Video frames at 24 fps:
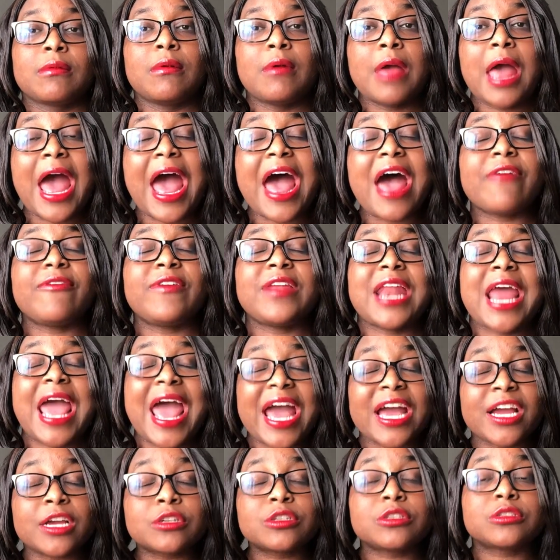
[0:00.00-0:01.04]
have an
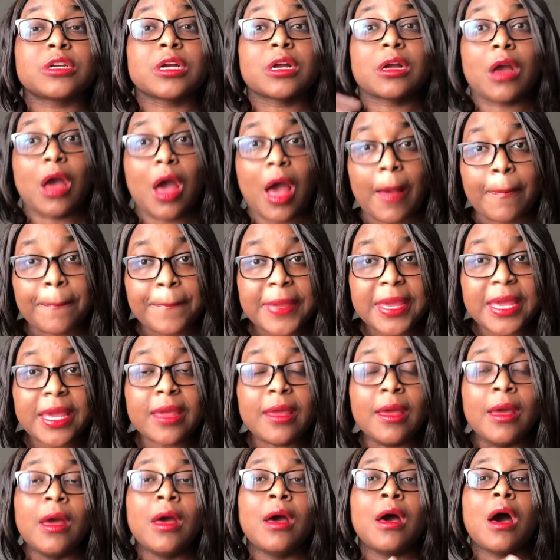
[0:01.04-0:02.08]
extra
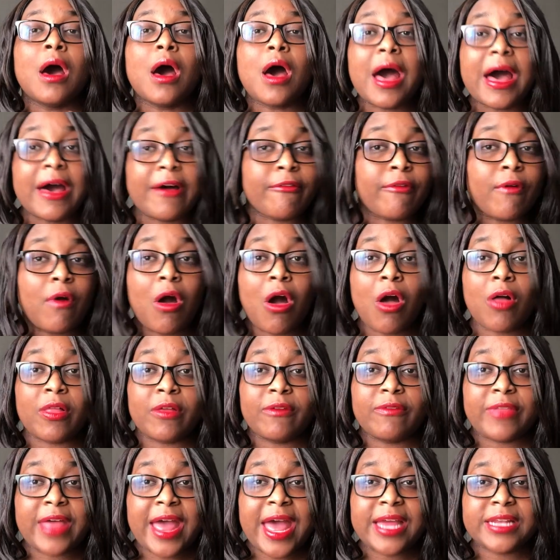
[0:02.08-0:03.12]
copy of all
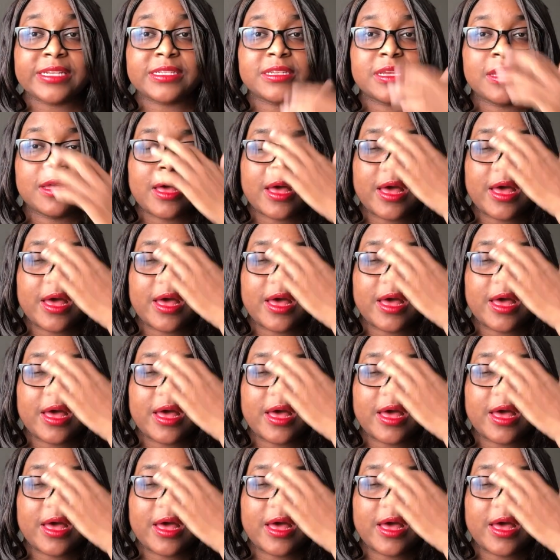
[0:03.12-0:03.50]
of that.